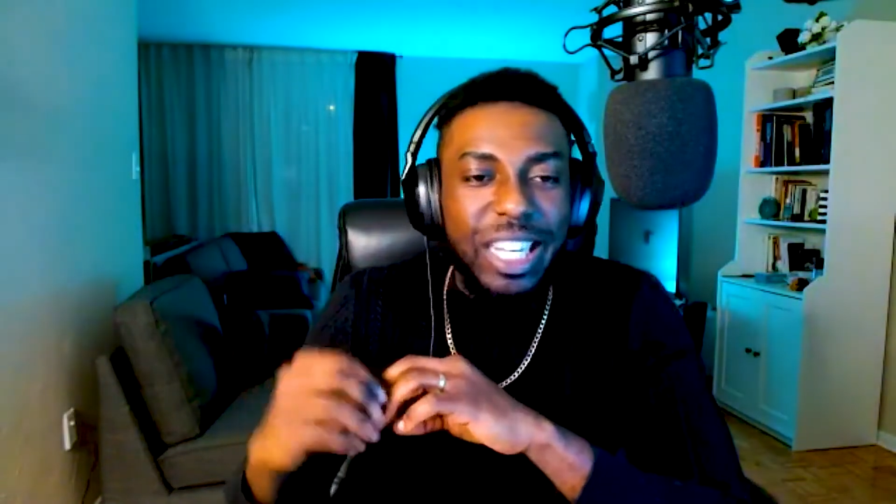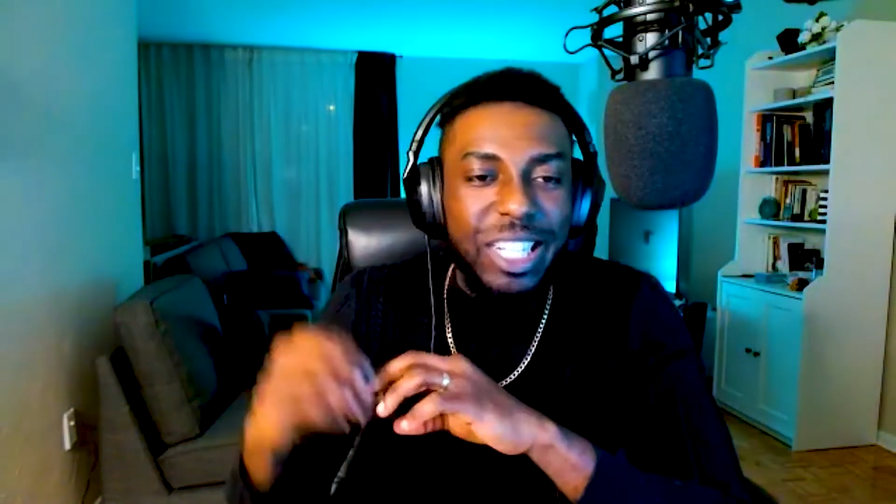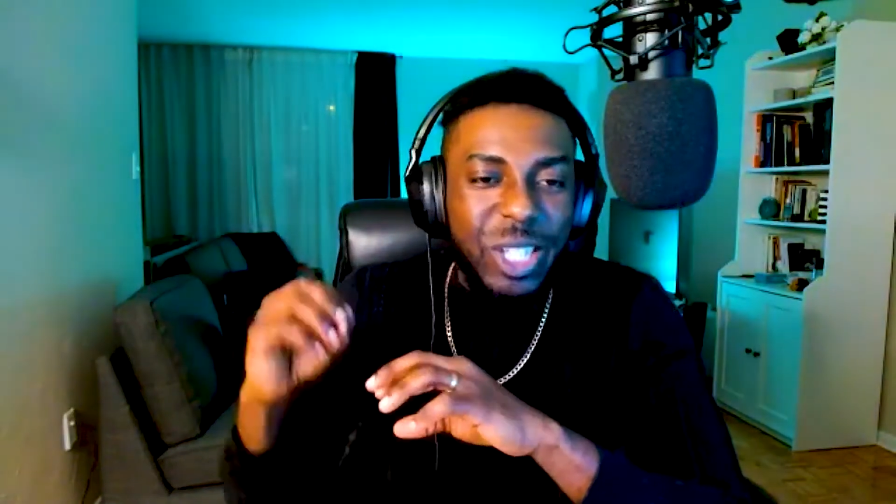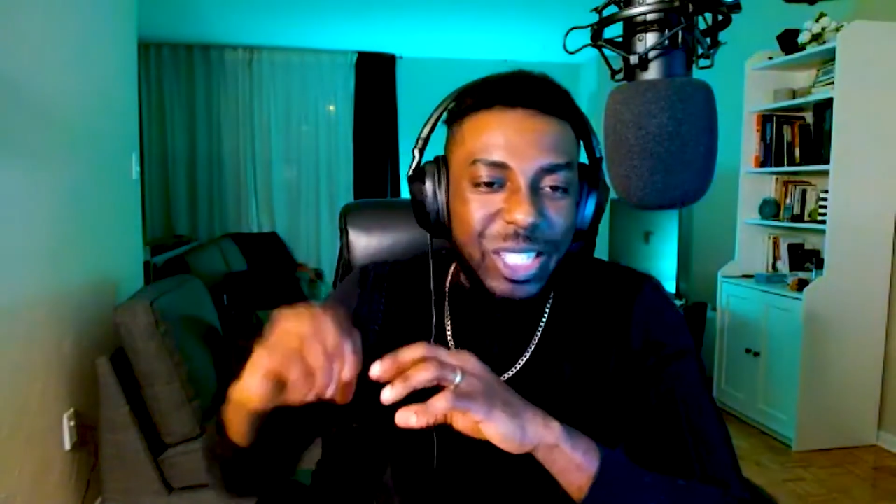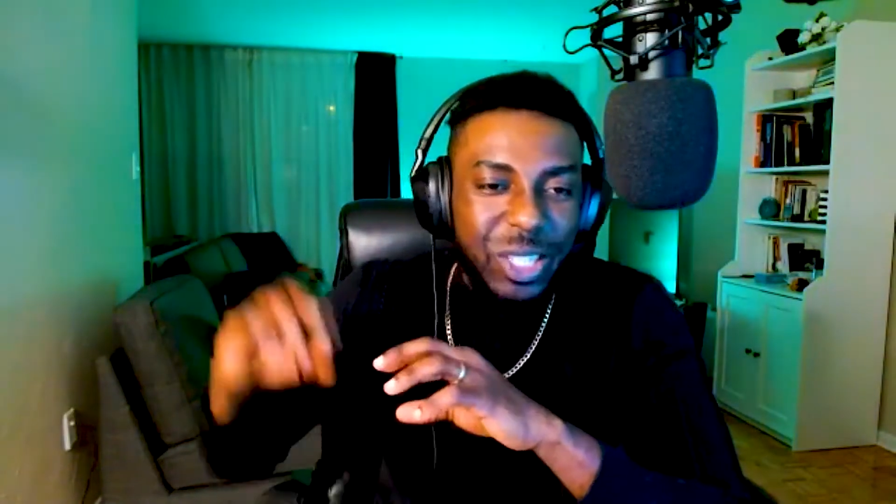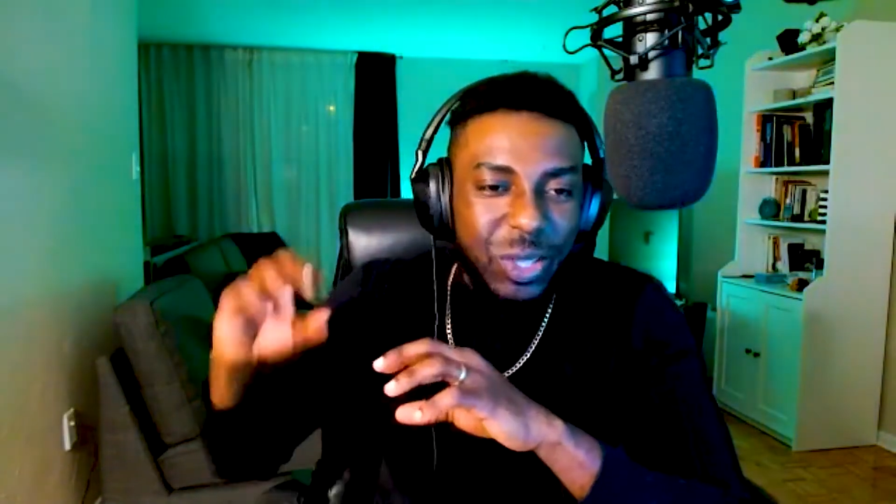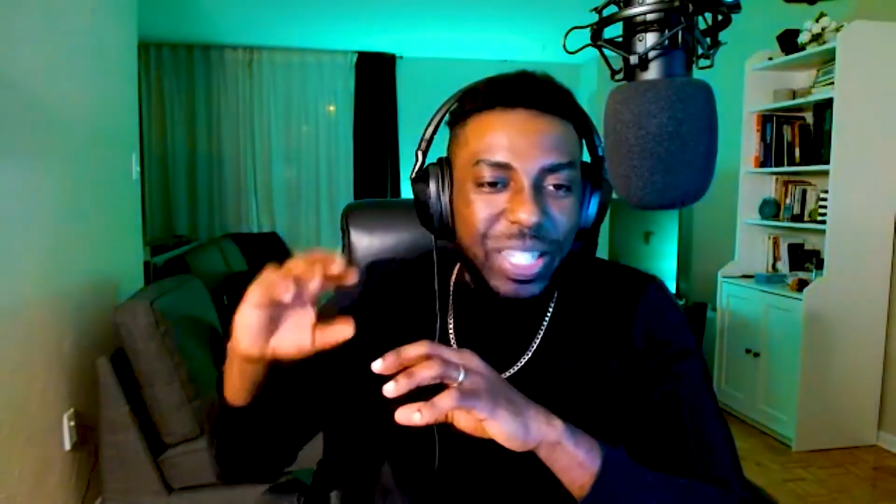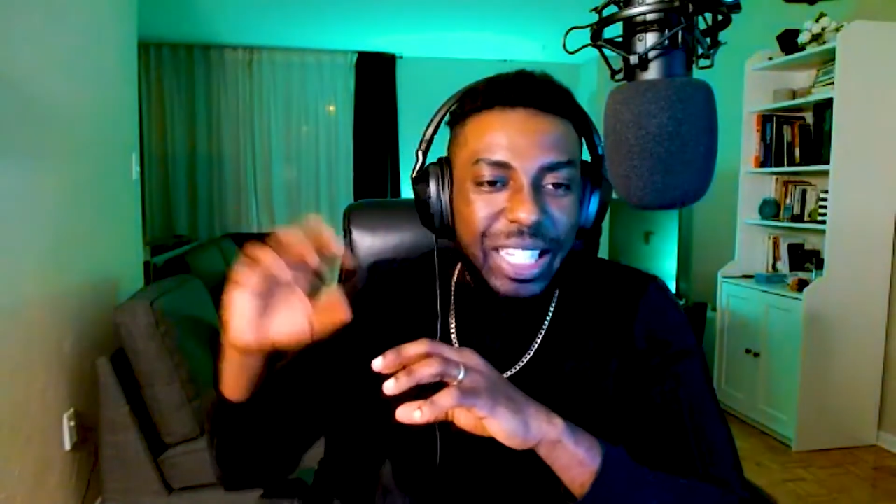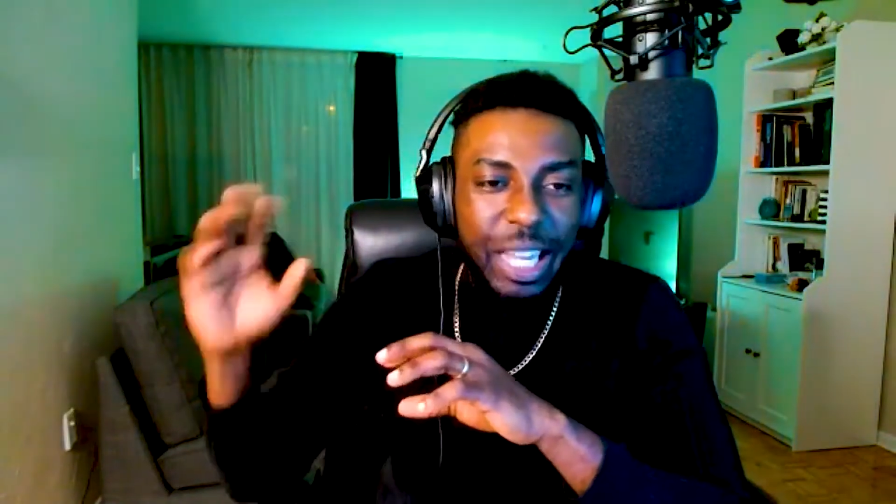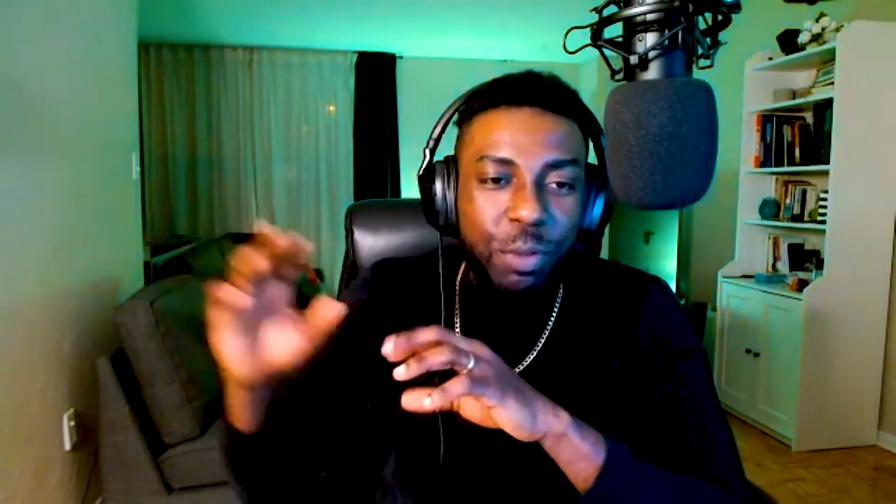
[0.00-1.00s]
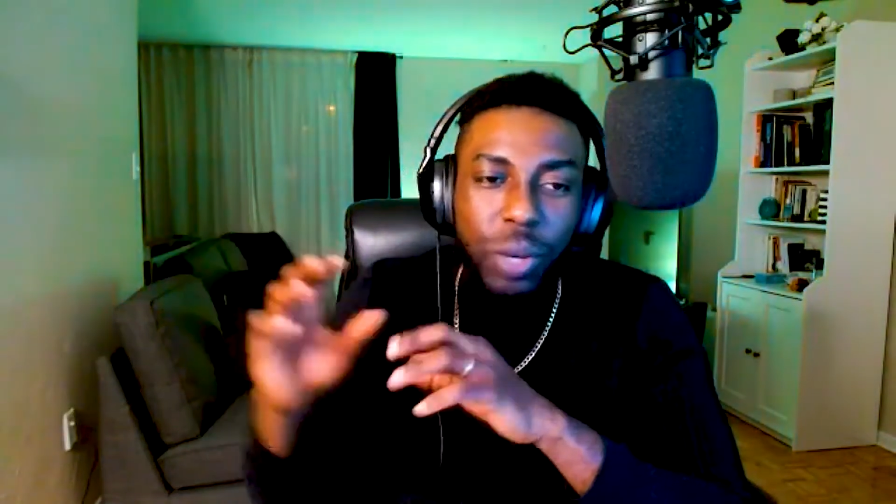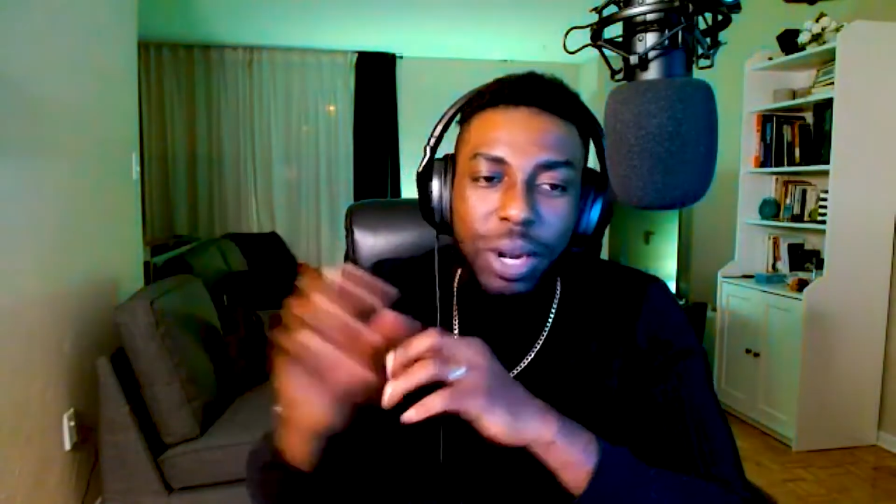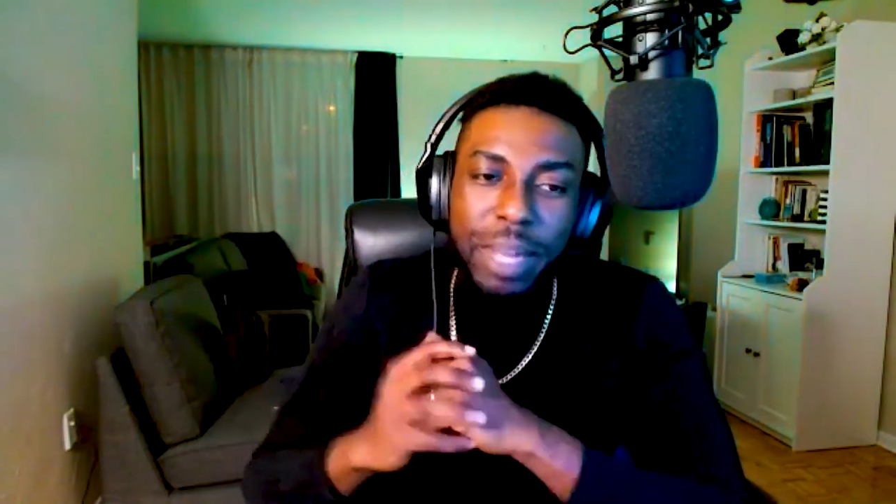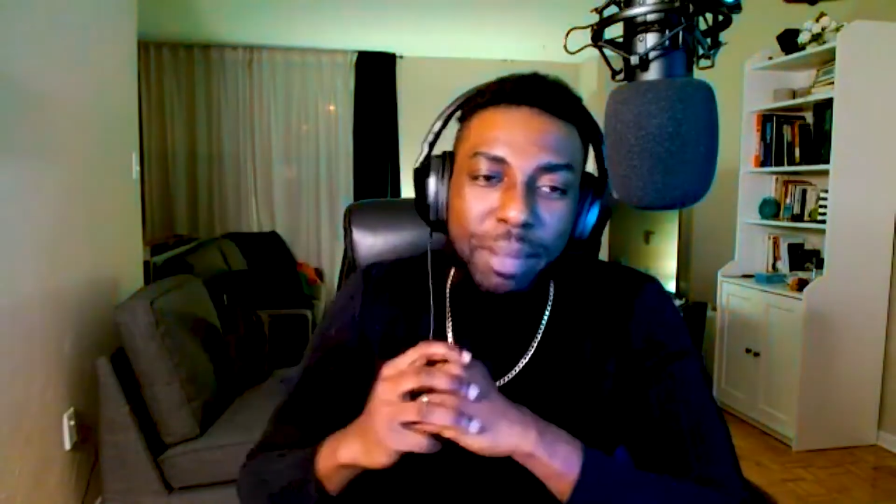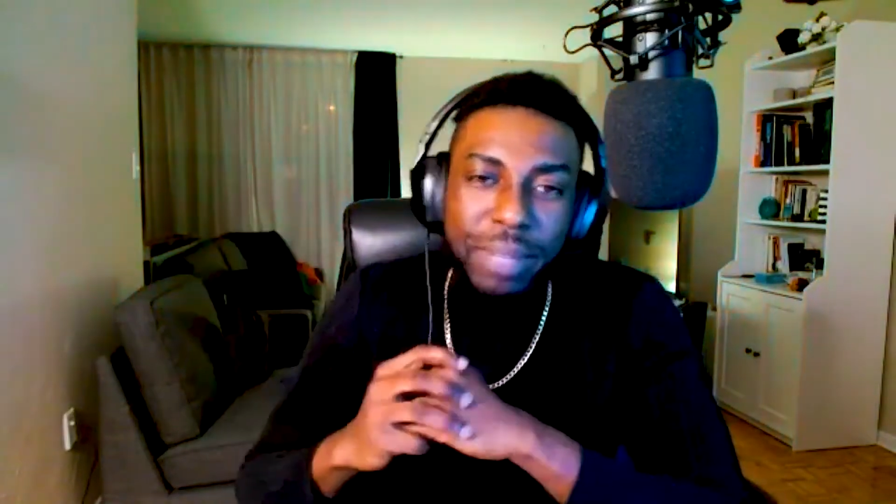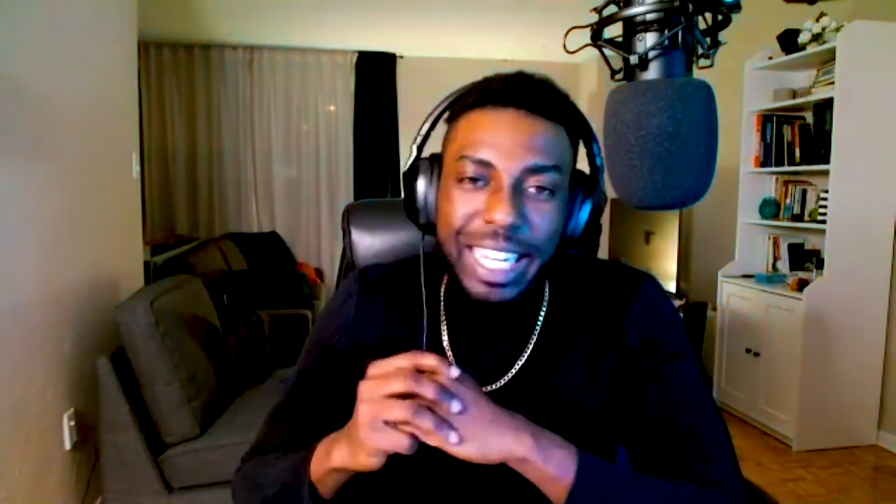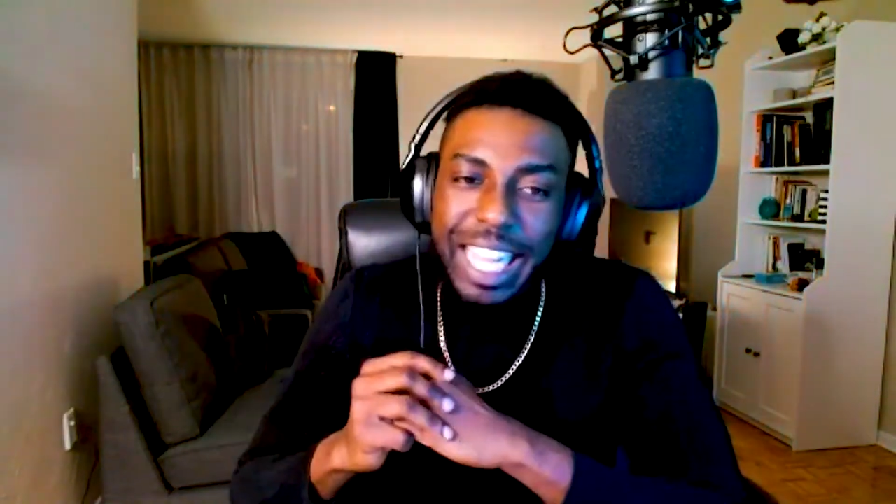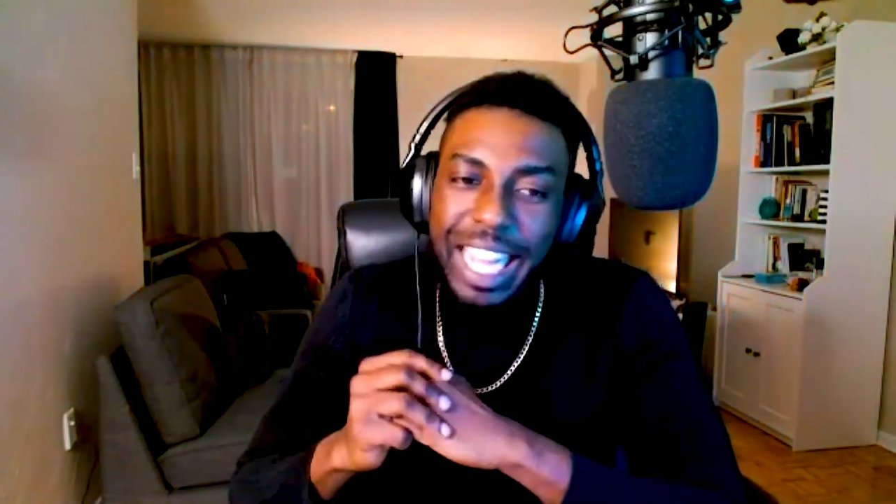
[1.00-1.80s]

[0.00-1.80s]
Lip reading: had gotten to a level where I'm like,